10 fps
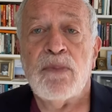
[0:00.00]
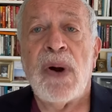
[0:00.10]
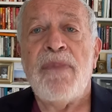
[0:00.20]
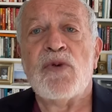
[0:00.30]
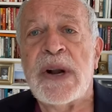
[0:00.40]

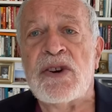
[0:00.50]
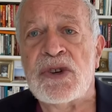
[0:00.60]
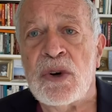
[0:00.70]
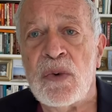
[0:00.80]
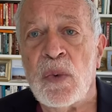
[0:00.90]
Prop
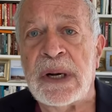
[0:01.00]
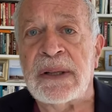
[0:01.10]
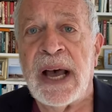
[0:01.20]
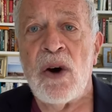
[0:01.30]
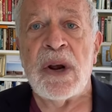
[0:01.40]
22 would
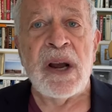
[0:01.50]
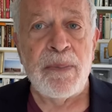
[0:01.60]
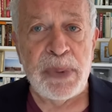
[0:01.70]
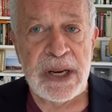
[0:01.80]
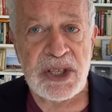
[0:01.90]
allow
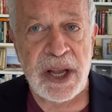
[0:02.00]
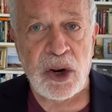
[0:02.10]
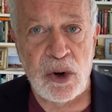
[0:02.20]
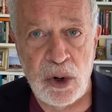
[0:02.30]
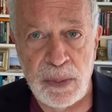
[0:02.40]
companies
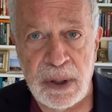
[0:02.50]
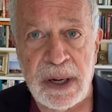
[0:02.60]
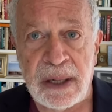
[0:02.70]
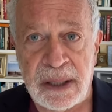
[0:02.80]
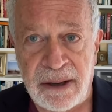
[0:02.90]
like Uber
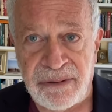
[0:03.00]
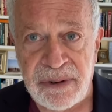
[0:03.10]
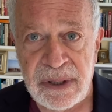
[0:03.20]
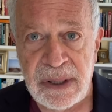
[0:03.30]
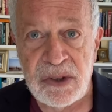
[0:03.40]
and Lyft